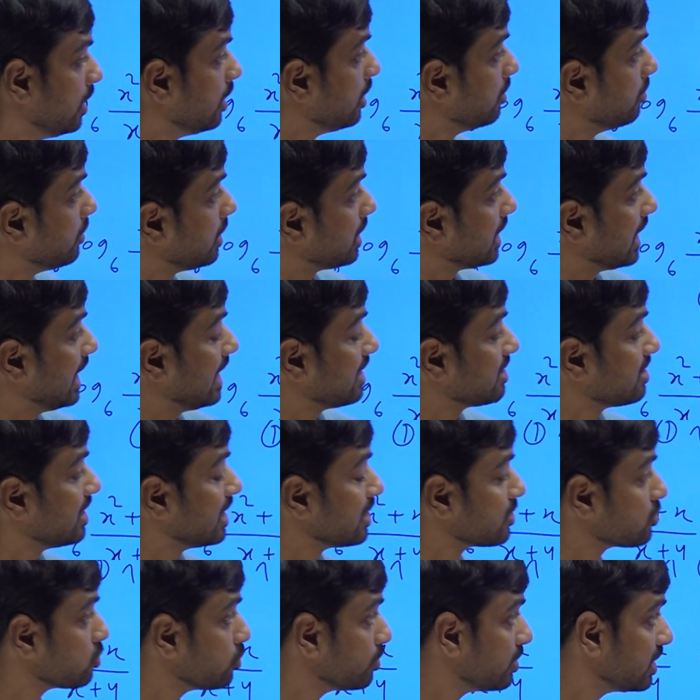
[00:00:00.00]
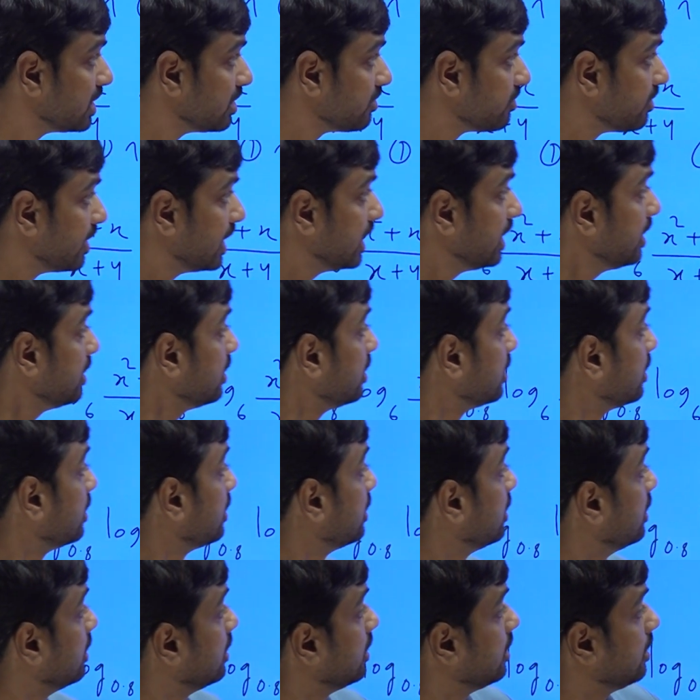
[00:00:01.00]
But x has to be defined
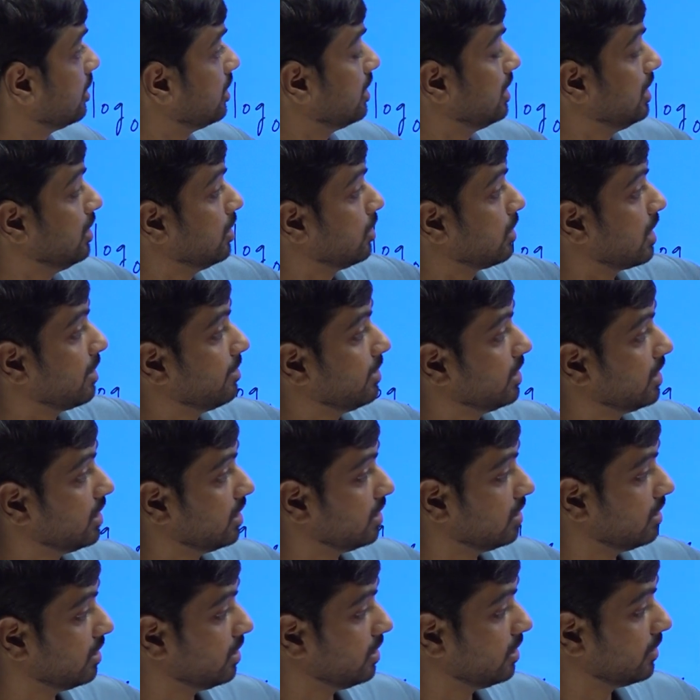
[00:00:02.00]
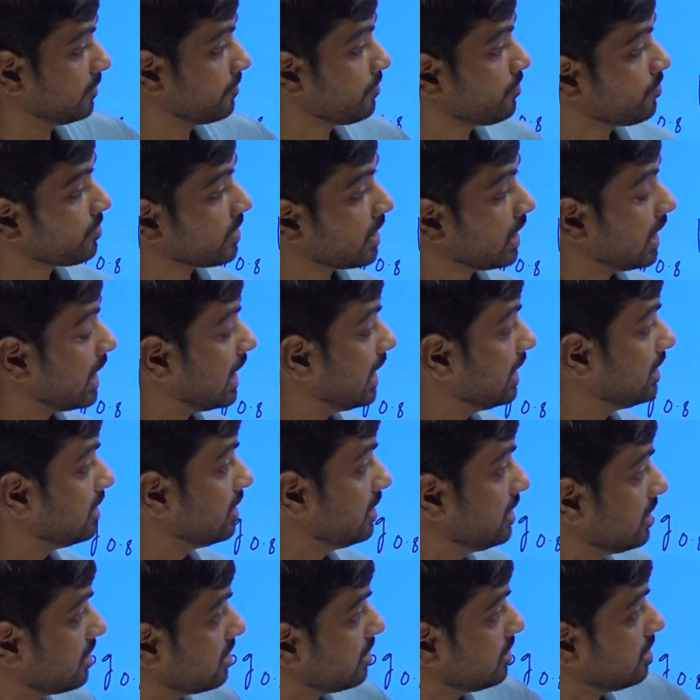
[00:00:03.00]
here. And
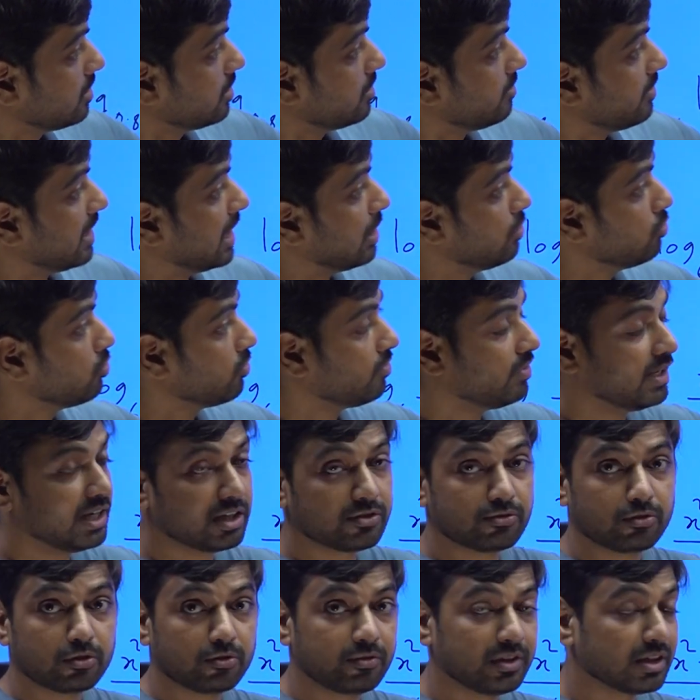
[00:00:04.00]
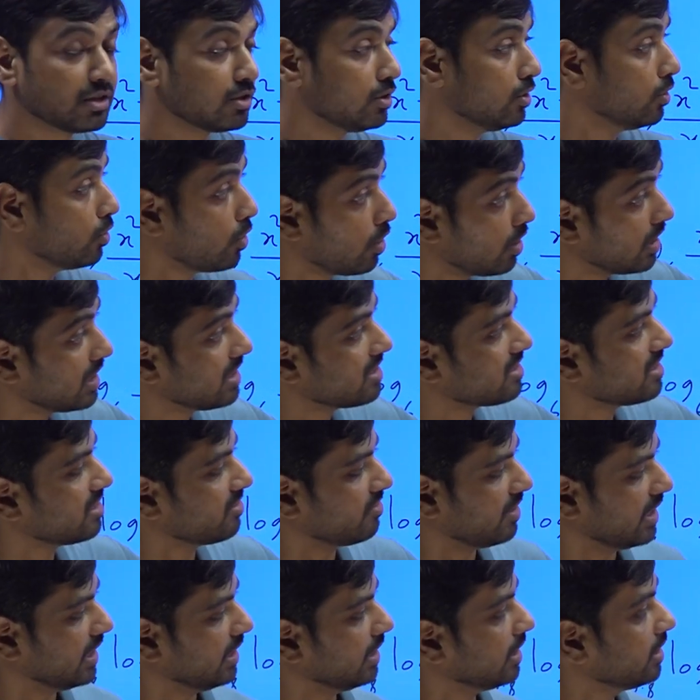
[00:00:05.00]
this is the value of x for which log is
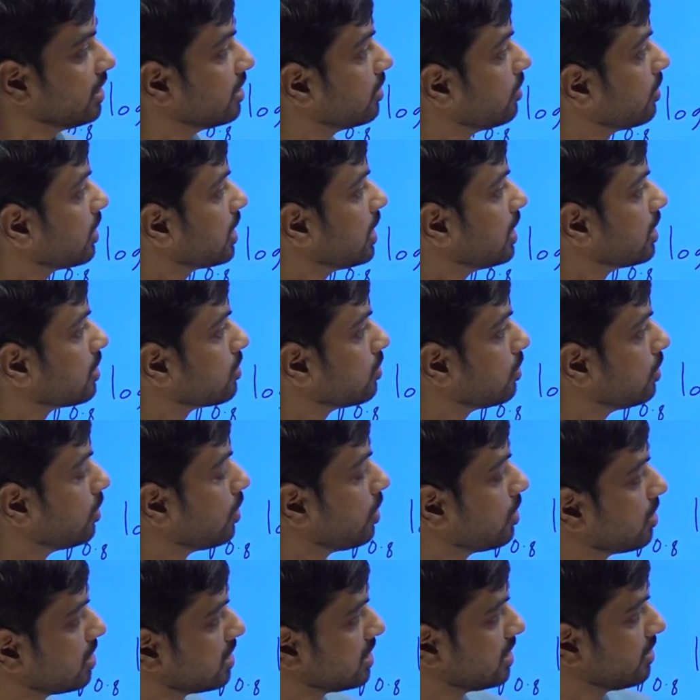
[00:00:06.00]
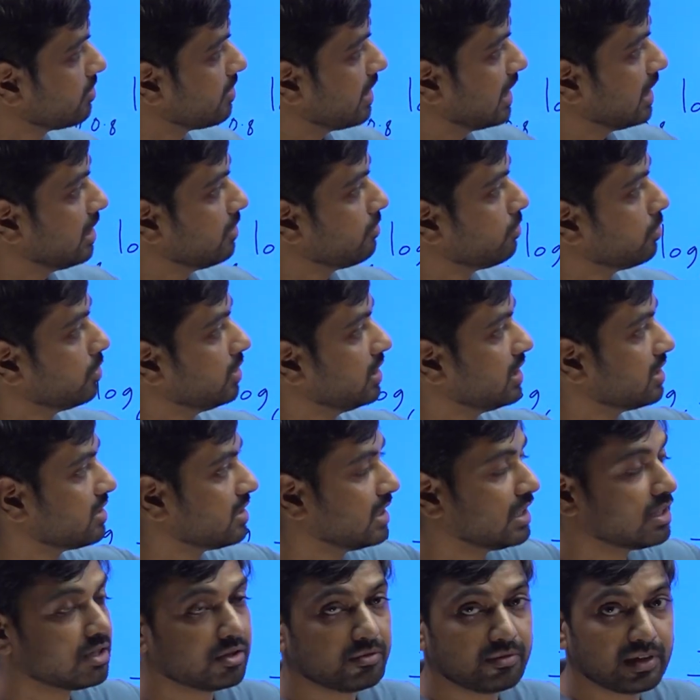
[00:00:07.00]
defining. Okay, so log is defining for this
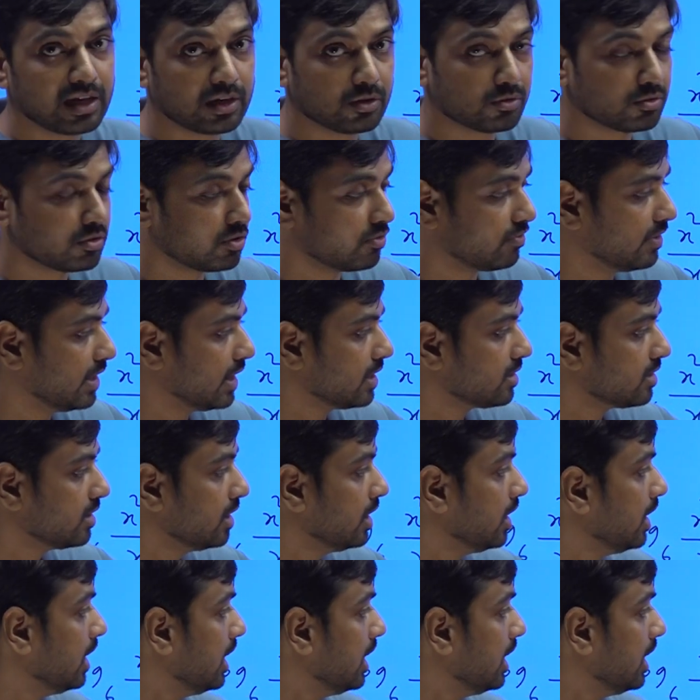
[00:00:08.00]
set of values of x.